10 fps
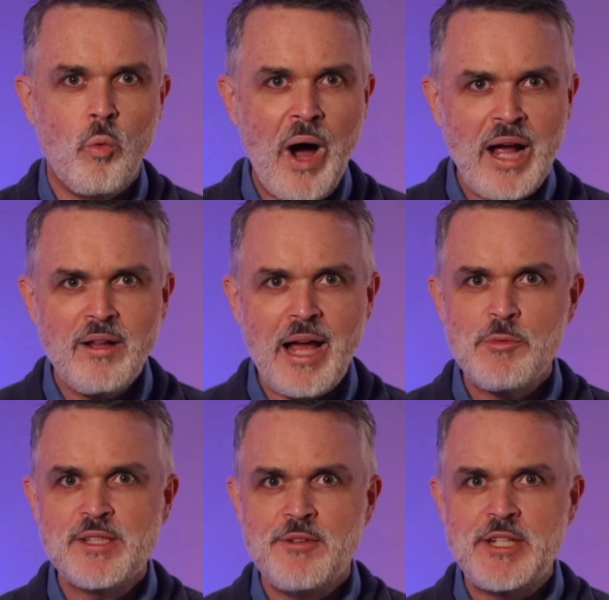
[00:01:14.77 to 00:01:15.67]
While I
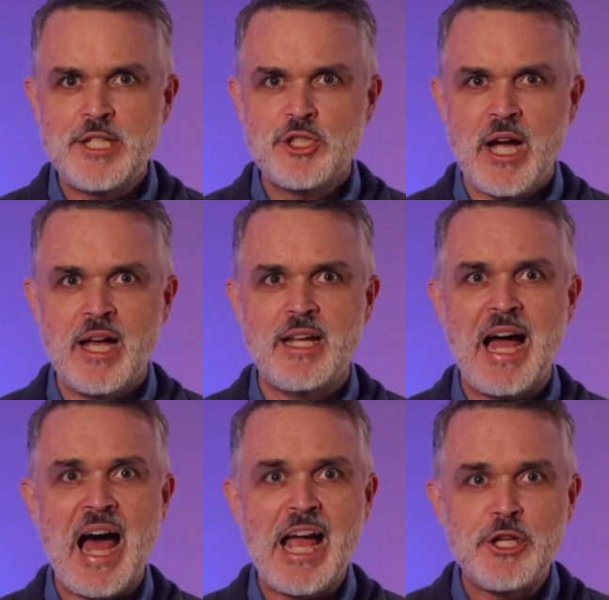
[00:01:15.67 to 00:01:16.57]
was living in
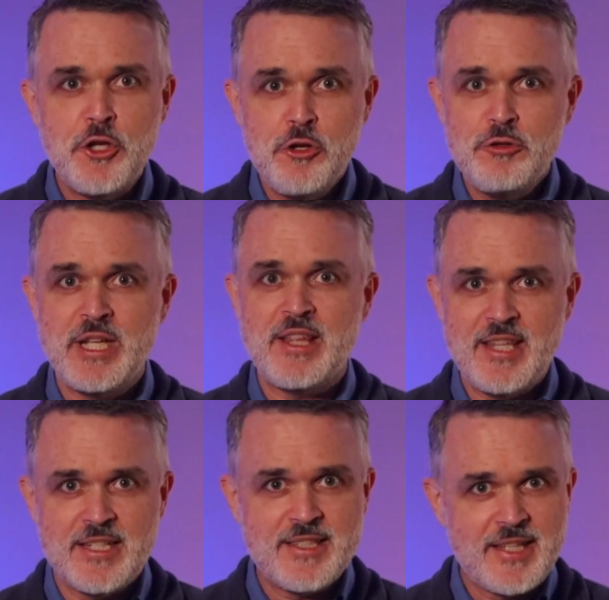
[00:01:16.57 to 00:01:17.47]
China, I used
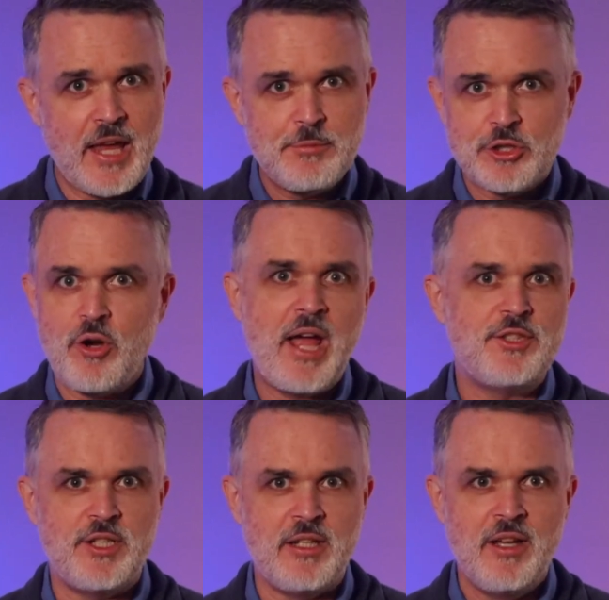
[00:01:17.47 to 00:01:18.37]
this same
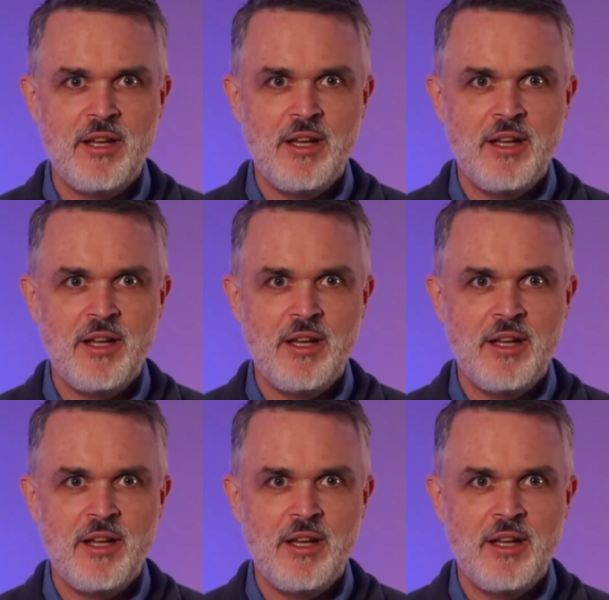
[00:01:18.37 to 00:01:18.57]
strategy.